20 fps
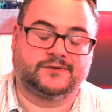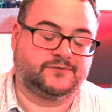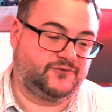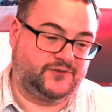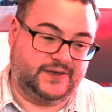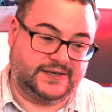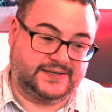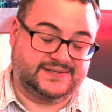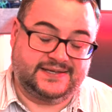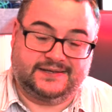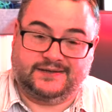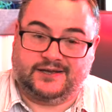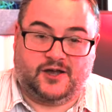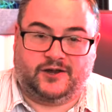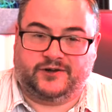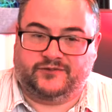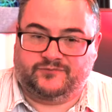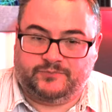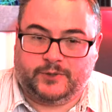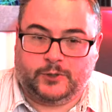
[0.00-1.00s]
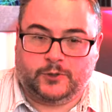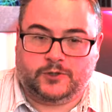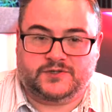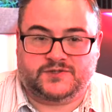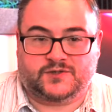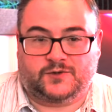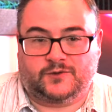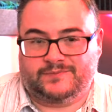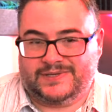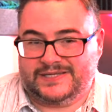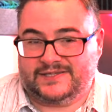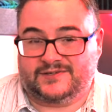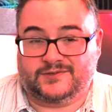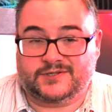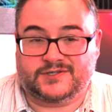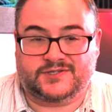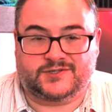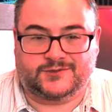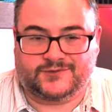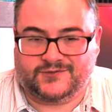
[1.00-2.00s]
fixing kind of bugs or
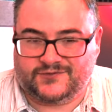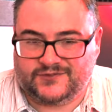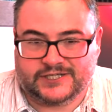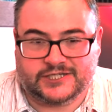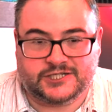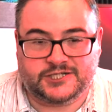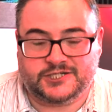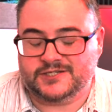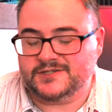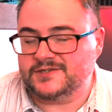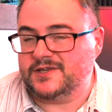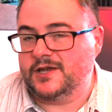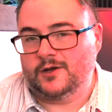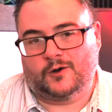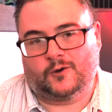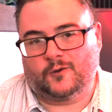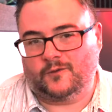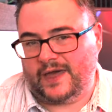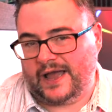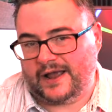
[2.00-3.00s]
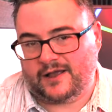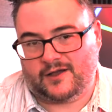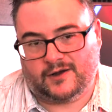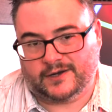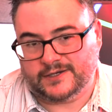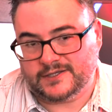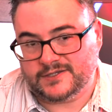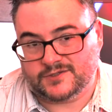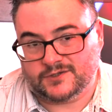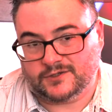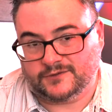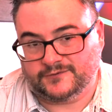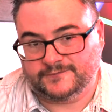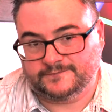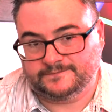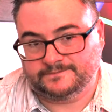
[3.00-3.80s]
misunderstood features, all that kind of stuff.